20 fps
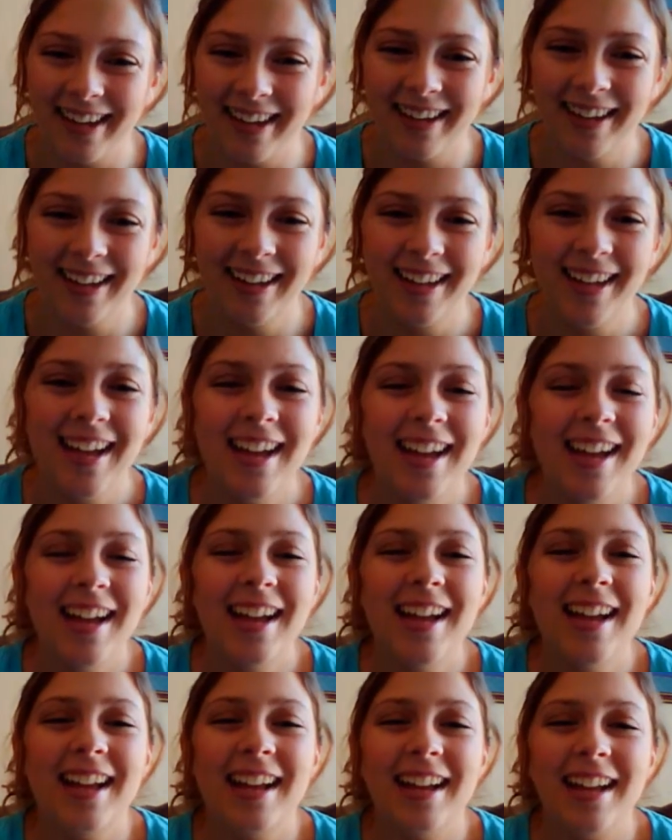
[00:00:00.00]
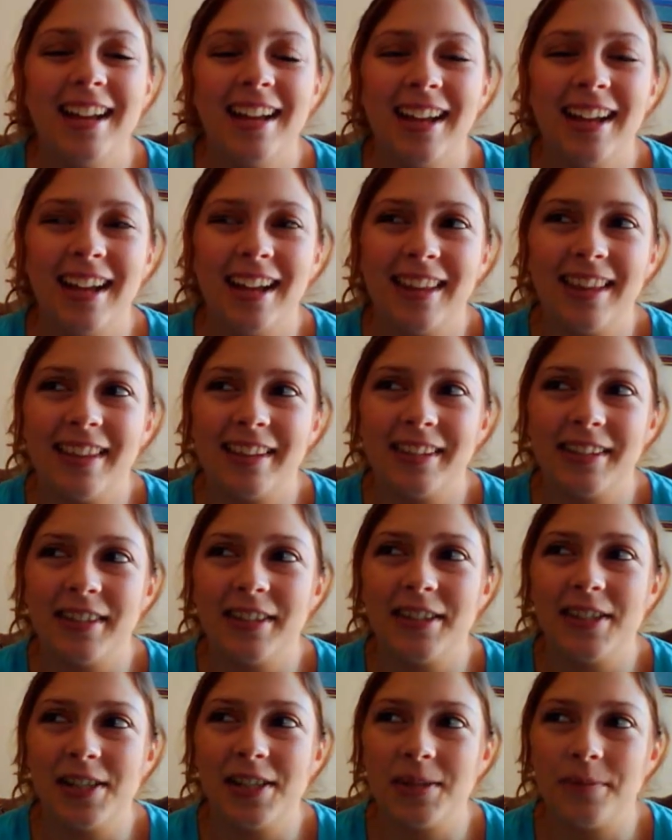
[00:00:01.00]
then, and then
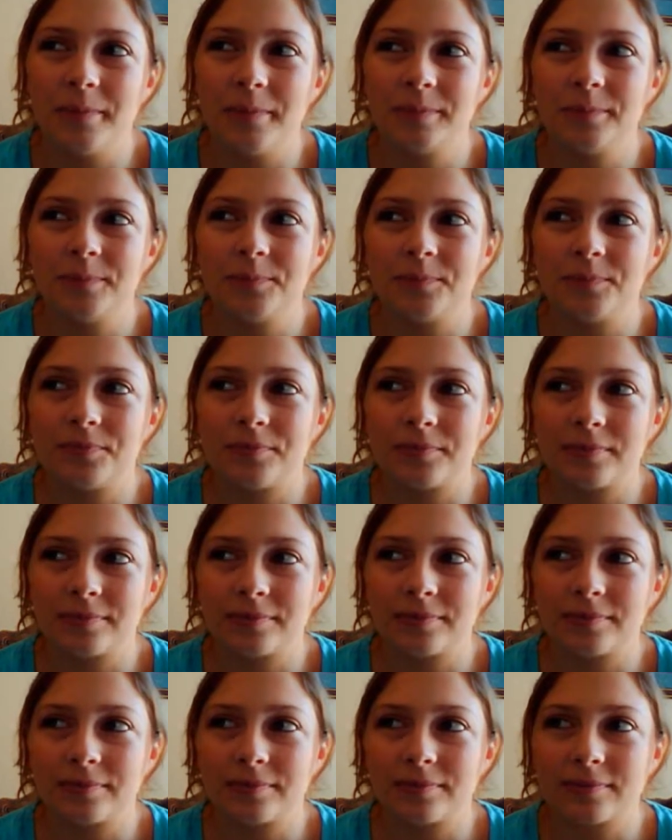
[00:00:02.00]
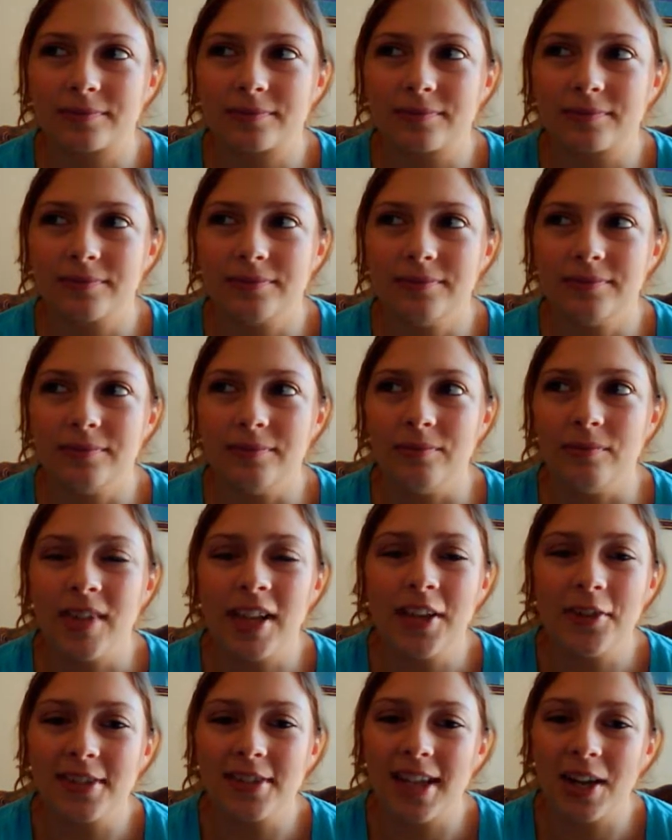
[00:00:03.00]
um,
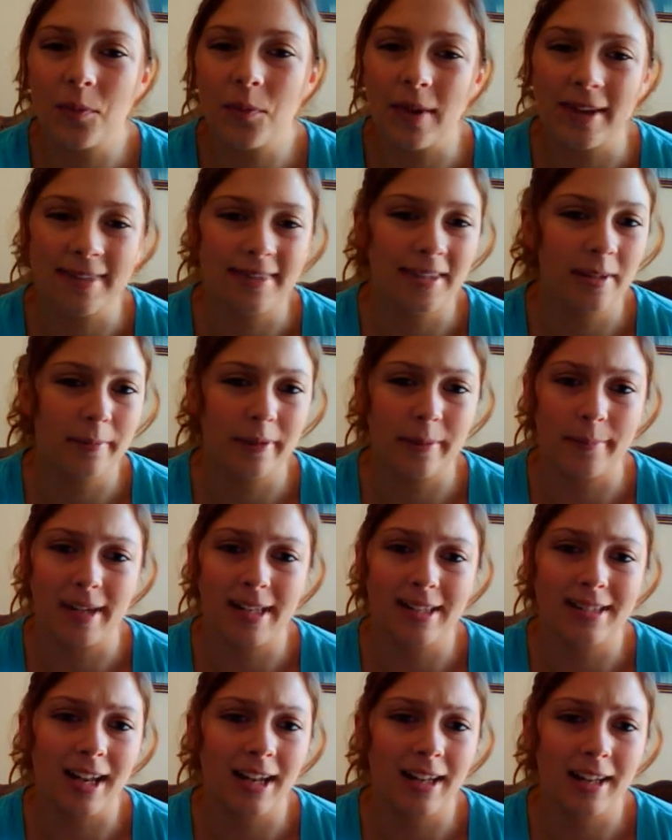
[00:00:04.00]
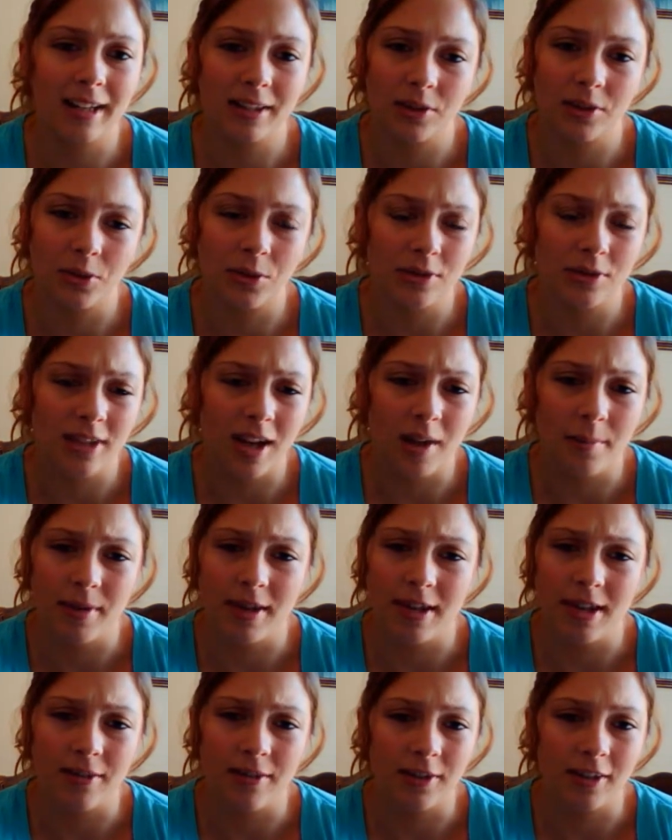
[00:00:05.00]
he was like right there by my side like the whole time.
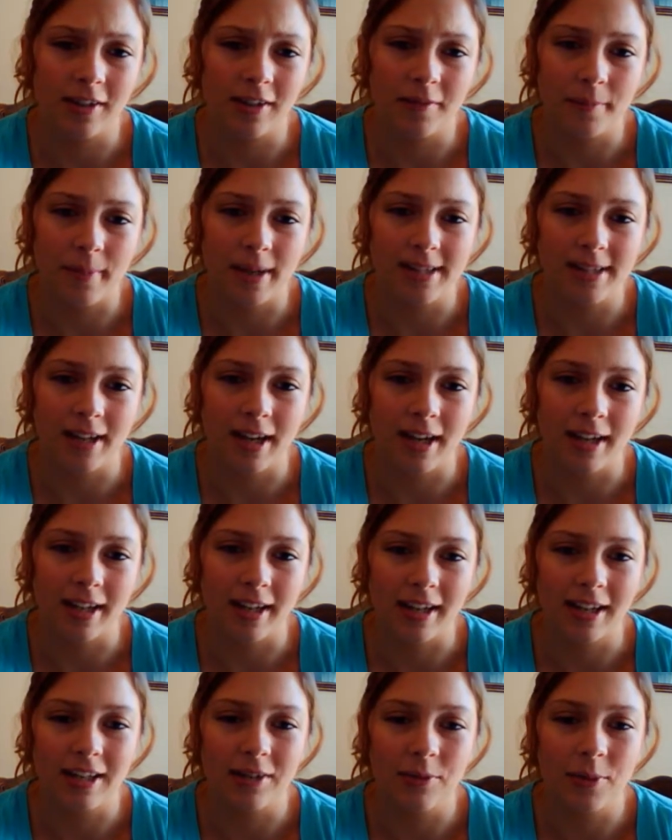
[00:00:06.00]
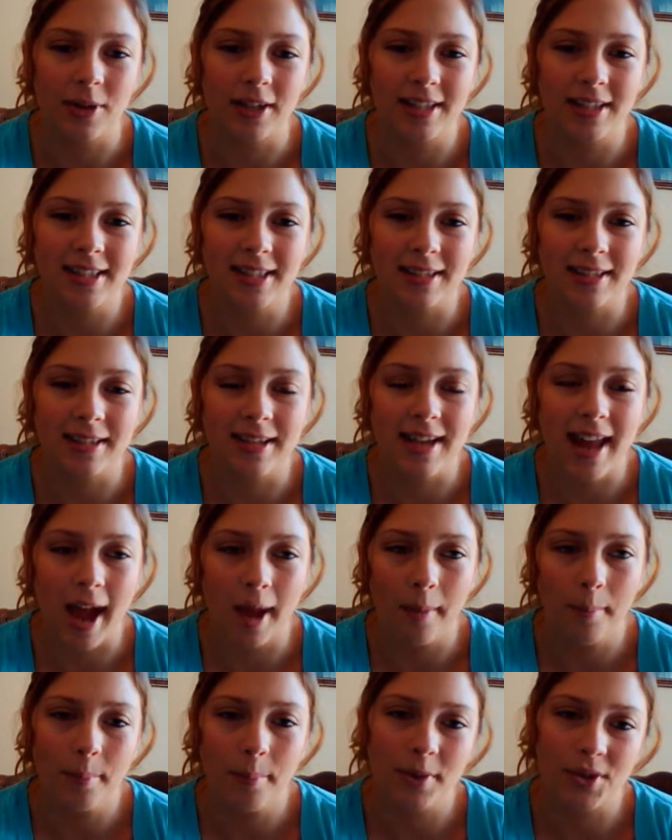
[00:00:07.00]
He never left my side. Like he wanted to
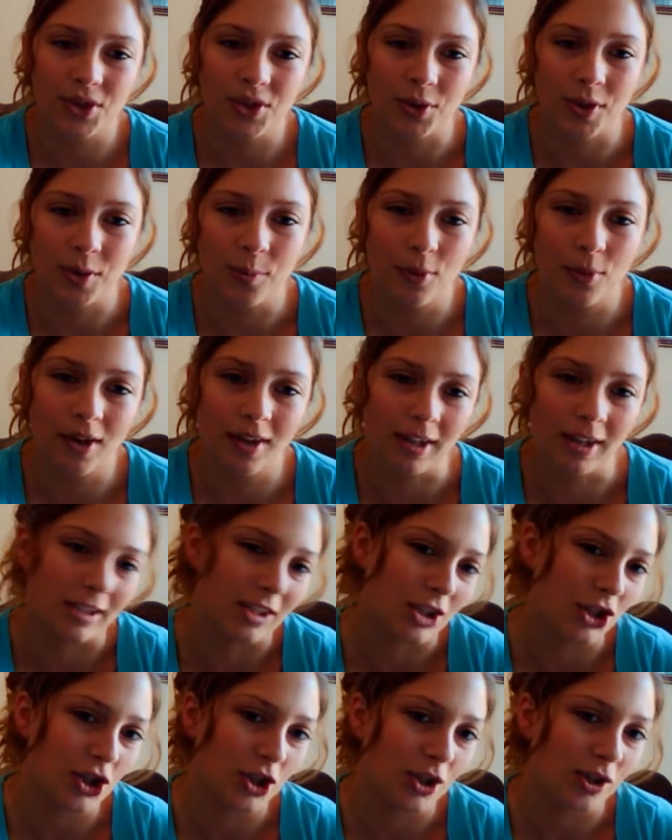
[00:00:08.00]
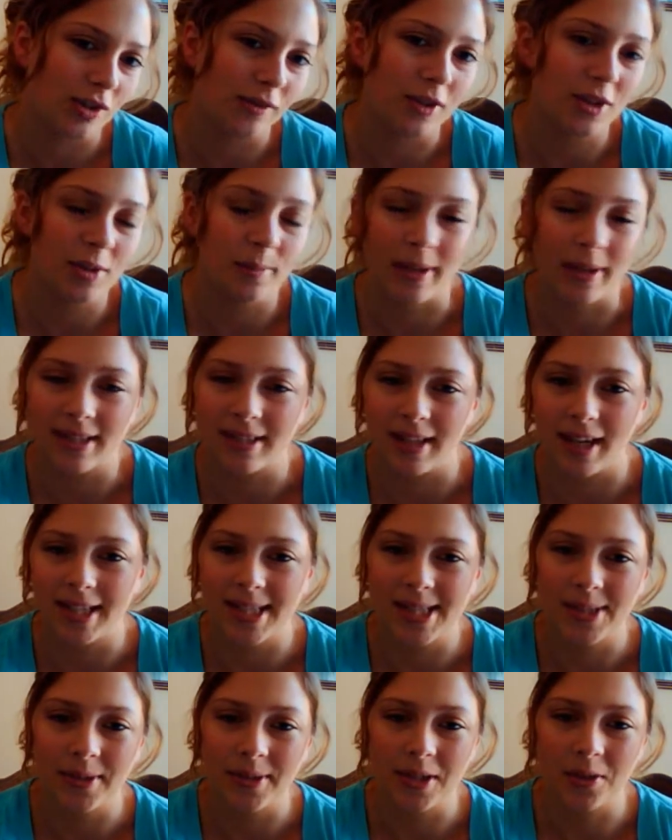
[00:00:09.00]
nap, so he brought like the chair over to my
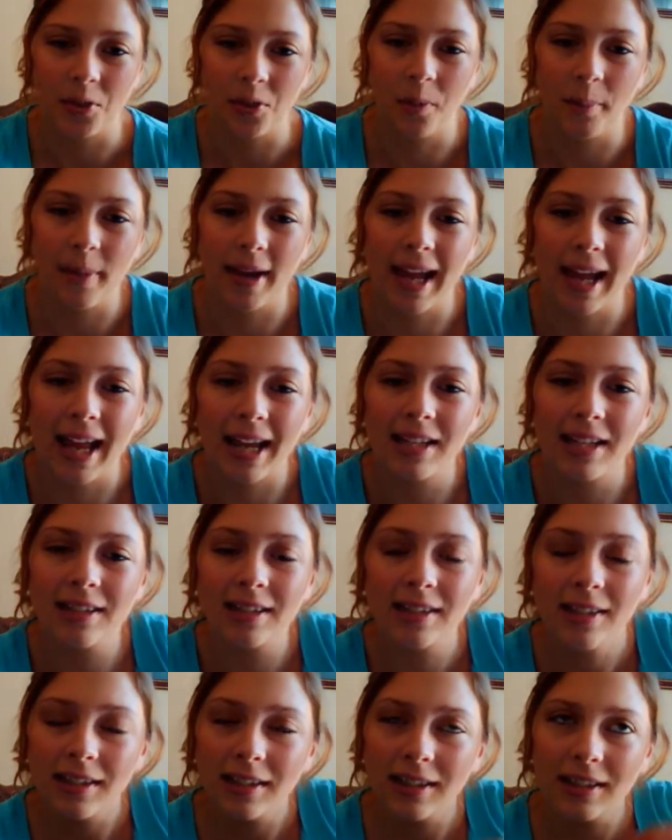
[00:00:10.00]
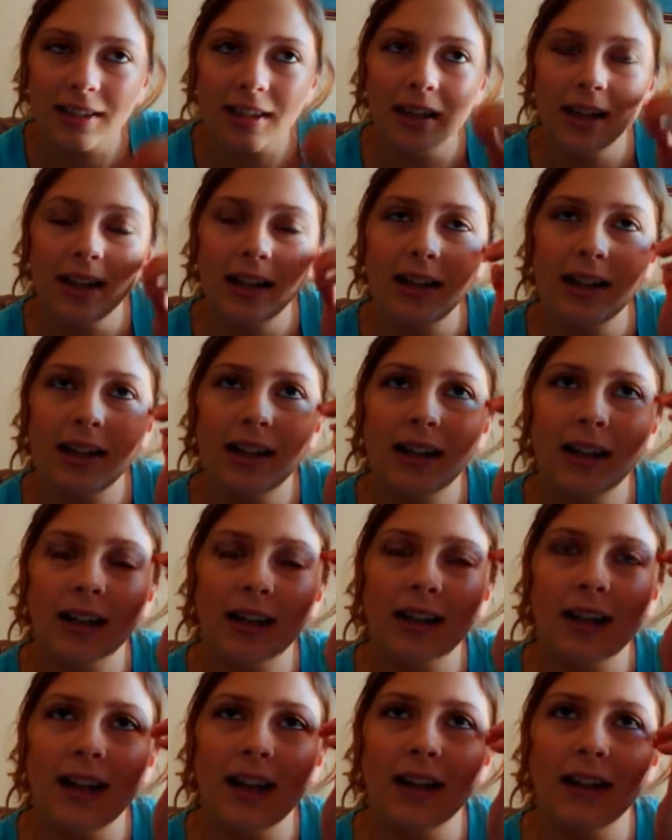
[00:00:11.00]
side so he could hold my hand.
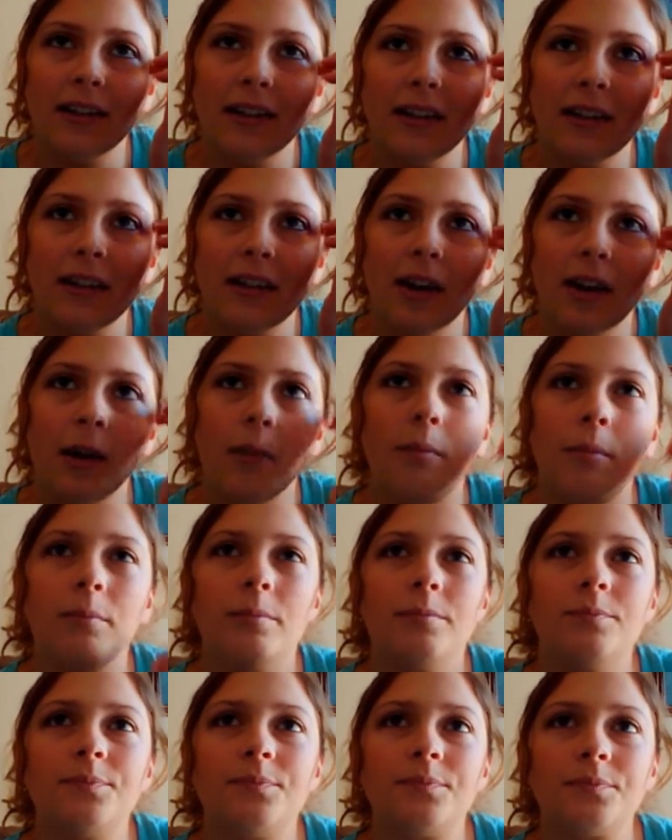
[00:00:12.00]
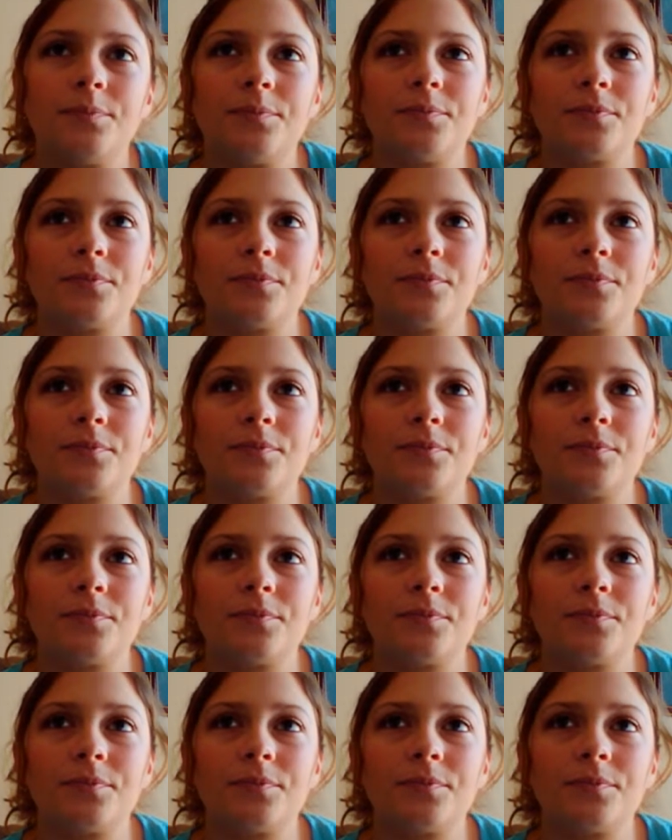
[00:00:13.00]
And um,